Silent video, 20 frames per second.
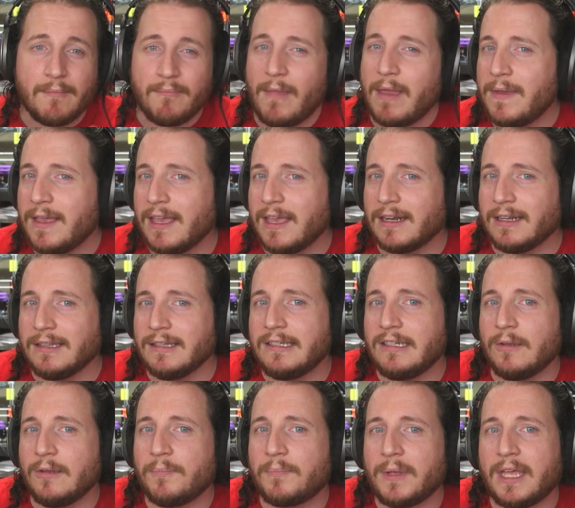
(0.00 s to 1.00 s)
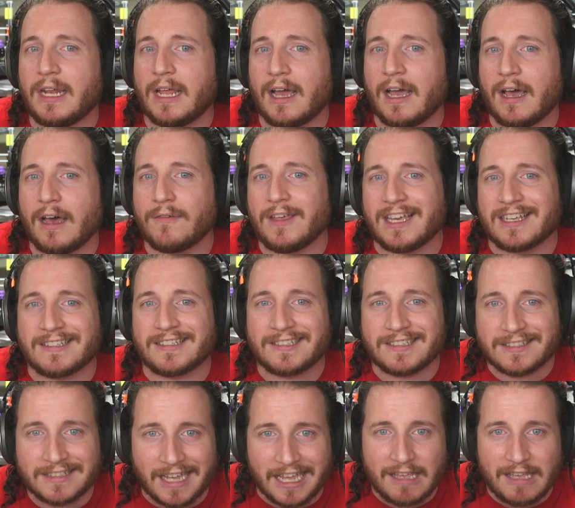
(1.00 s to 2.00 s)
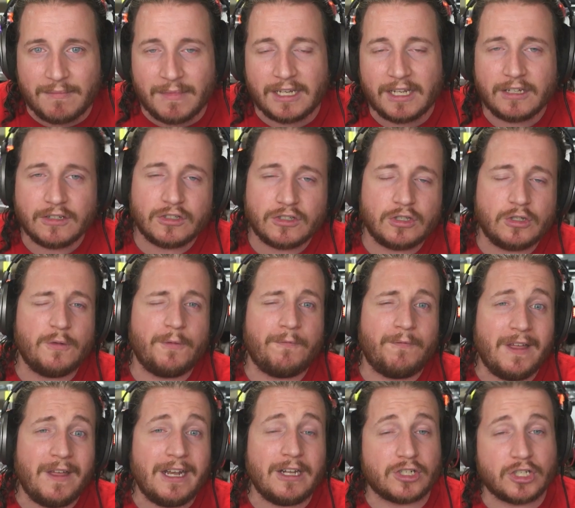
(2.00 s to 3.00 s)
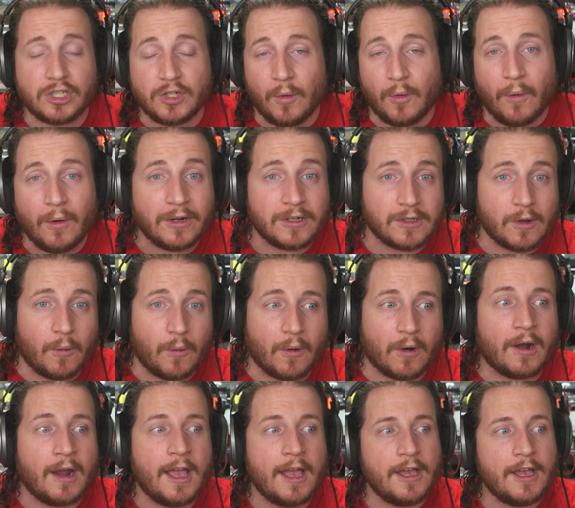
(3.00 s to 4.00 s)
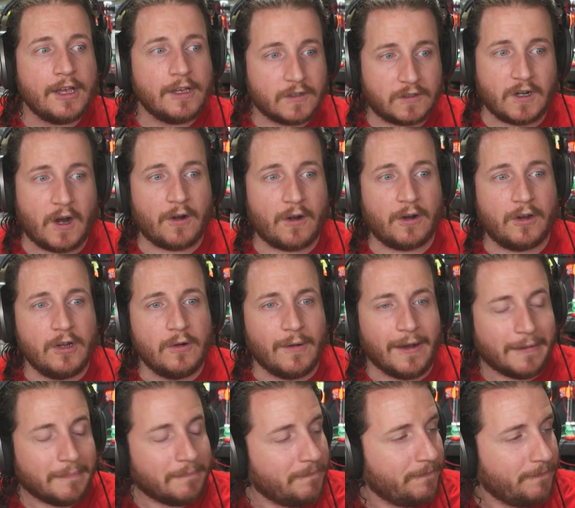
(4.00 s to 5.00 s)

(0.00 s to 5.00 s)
maybe get a little bit of excitement to finish yours or start a new one.